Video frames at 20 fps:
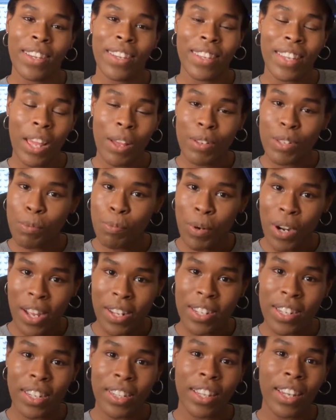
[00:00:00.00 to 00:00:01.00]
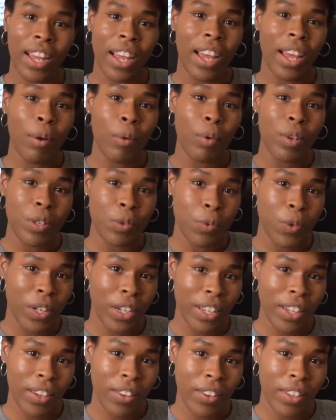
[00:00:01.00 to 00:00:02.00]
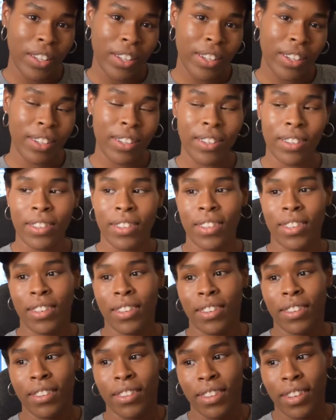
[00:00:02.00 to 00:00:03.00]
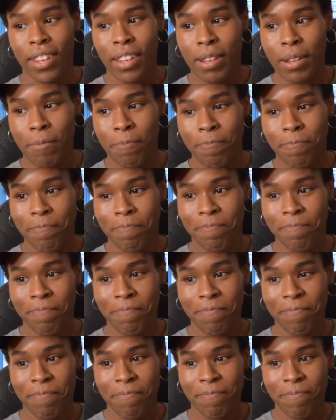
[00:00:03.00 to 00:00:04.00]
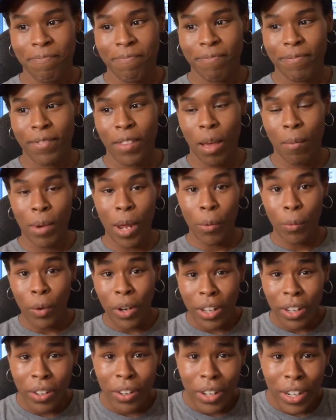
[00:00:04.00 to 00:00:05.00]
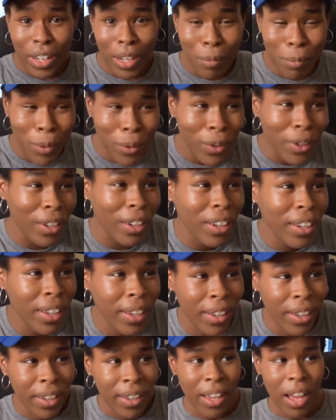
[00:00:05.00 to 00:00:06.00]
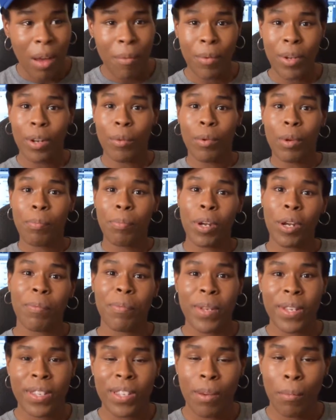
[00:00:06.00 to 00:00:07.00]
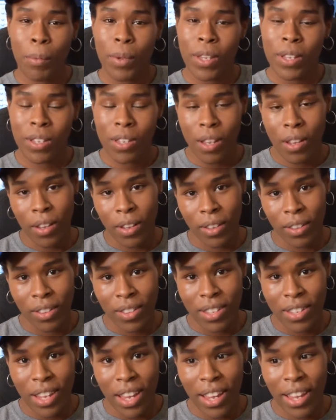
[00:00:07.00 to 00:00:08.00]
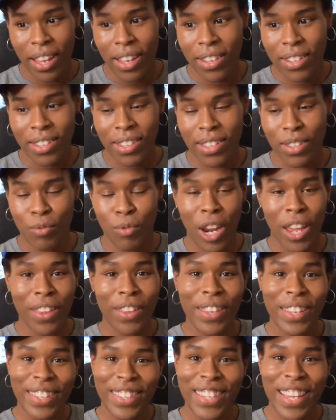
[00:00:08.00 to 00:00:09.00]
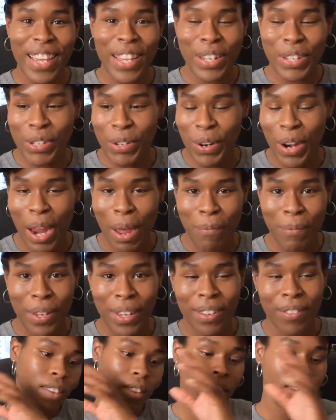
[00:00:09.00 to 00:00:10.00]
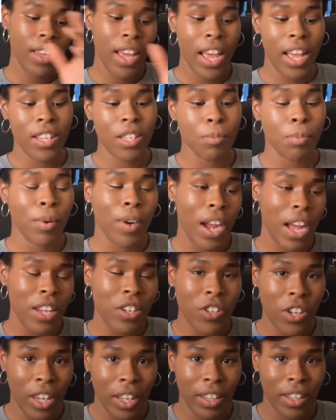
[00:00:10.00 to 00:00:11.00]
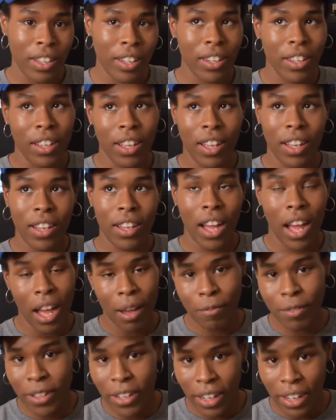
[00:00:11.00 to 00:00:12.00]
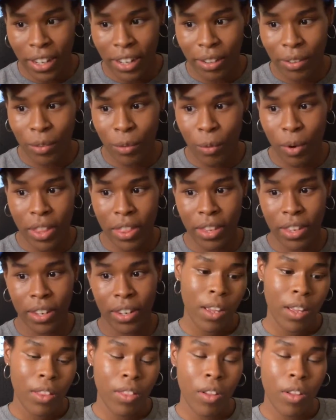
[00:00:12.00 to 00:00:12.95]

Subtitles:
That was a project that I was working on. I'm not working on it anymore. I'm going to repurpose some of the songs, I guess, rather than saying scrap it. As a project, I'm done with it.